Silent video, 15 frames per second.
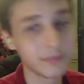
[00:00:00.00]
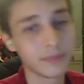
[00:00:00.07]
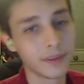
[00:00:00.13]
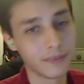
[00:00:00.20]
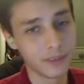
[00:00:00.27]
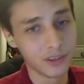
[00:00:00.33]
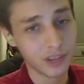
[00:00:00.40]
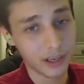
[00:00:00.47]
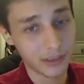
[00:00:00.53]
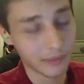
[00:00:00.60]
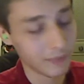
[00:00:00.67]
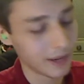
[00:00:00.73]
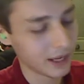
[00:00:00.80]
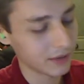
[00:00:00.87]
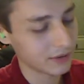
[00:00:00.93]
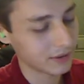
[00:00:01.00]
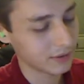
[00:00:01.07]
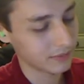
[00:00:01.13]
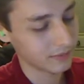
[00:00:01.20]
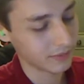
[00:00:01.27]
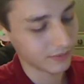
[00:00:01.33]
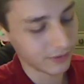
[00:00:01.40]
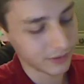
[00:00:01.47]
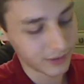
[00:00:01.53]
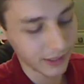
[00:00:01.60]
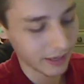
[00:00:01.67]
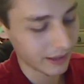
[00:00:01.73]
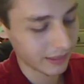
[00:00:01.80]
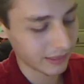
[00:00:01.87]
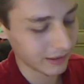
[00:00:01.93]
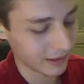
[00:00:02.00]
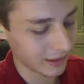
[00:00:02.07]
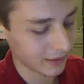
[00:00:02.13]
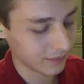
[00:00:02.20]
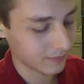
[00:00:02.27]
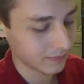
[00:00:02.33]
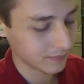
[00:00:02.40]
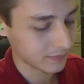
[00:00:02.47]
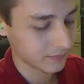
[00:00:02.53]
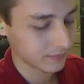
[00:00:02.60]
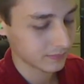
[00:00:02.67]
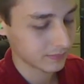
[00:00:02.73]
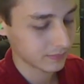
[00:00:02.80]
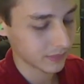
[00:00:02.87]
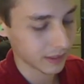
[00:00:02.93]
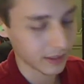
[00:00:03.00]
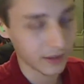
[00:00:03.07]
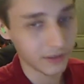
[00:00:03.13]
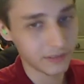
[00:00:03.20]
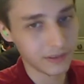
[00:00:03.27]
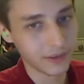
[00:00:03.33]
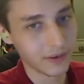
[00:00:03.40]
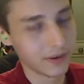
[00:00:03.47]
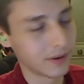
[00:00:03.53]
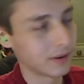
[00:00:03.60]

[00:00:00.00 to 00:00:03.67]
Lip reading: If you checked them out, if you didn't, then I guess you're